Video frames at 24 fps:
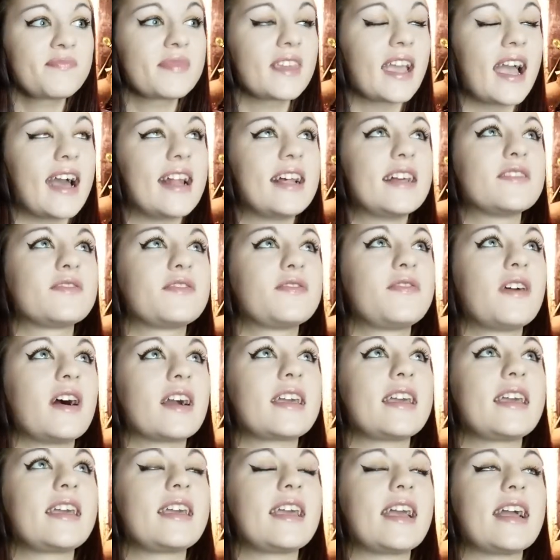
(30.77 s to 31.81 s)
And
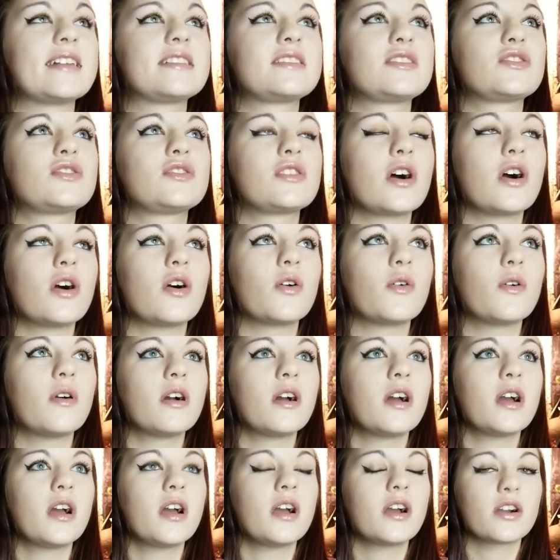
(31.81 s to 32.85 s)
it's so
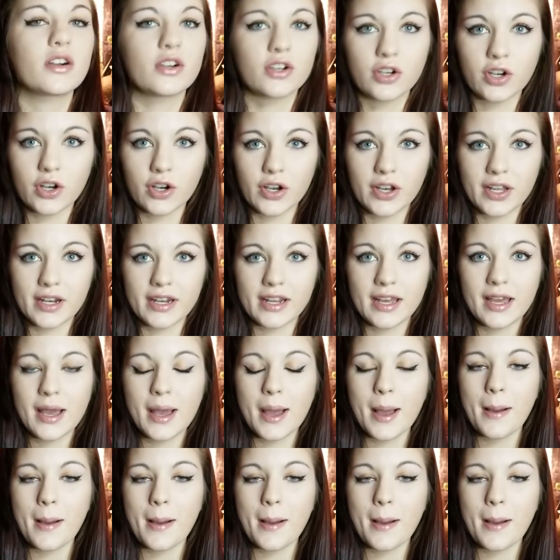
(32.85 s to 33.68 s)
good.